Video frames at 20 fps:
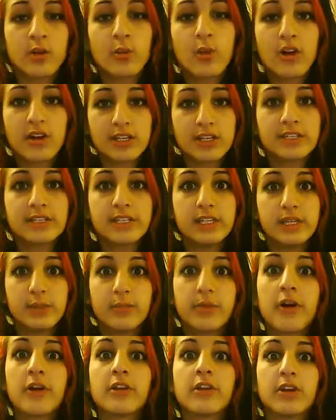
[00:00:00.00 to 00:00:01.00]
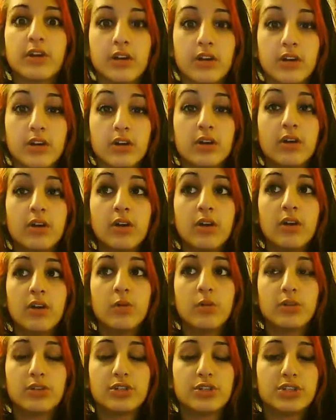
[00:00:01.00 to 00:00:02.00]
want to sleep on your ear,
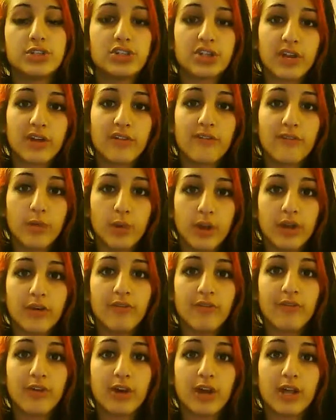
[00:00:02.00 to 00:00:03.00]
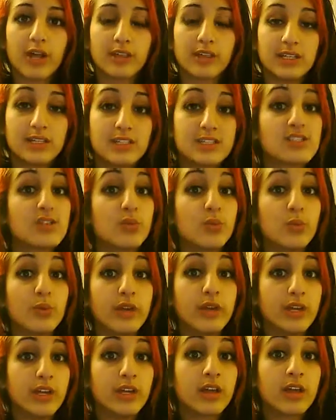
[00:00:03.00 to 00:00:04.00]
which you should avoid for at least a
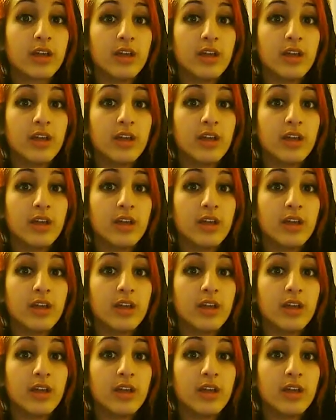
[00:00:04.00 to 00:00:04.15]
week.